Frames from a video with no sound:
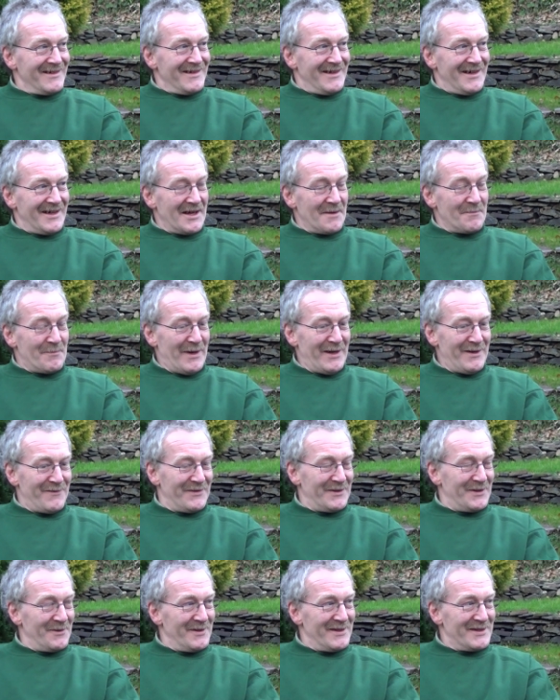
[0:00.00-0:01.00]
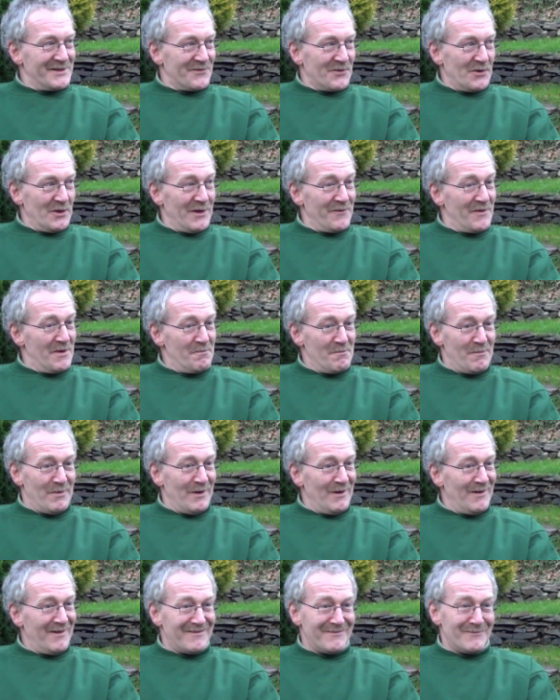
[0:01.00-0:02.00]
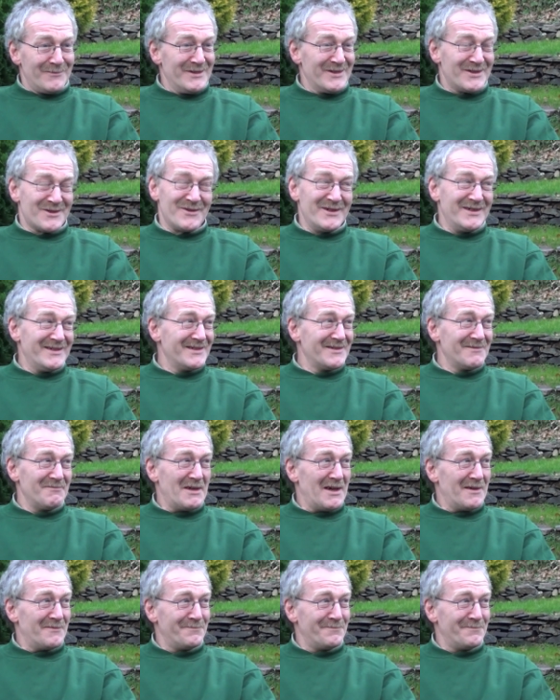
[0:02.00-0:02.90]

I get paid for doing this for a living, but windscreens, no.